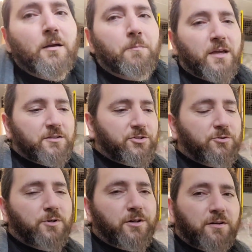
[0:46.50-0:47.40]
Mega
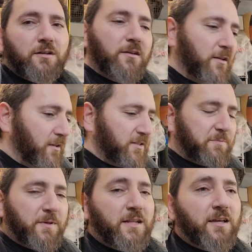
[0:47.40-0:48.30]
Squirt,
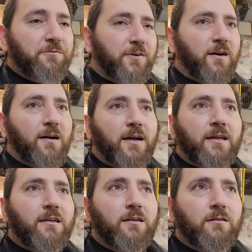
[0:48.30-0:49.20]

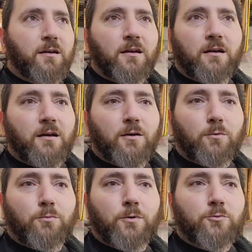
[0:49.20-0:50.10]
Speedyefi,
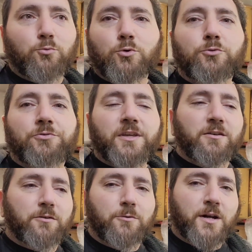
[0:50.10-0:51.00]
Roofy,
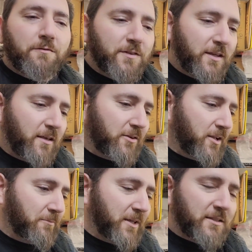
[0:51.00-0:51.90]
or whatever the other
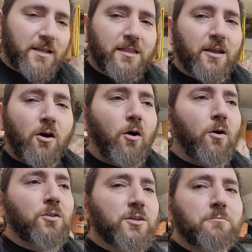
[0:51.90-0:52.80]
company is. I think
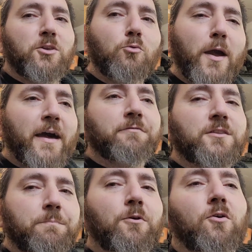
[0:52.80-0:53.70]
all of them, you have
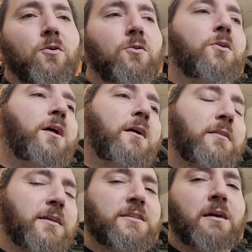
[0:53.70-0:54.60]
to pull
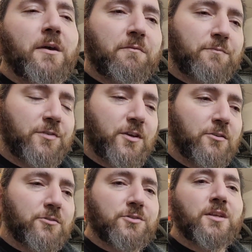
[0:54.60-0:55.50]
that 10 amp
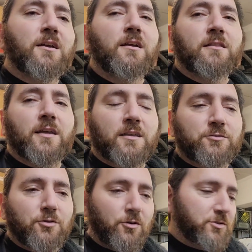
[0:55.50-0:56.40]
fuse that
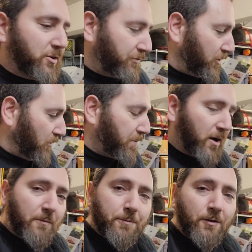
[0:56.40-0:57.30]
controls your fuel
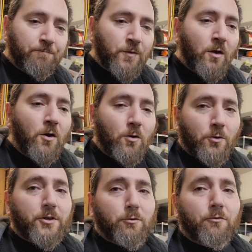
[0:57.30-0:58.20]
pump,
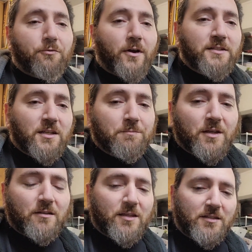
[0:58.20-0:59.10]
or you will fry something
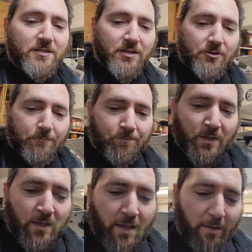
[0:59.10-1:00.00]
on the ECU.
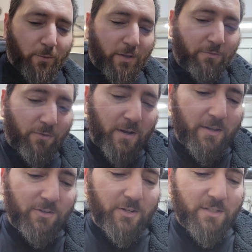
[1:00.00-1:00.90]
And what you fry
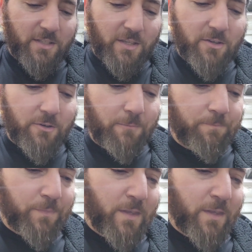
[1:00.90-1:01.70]
on your ECU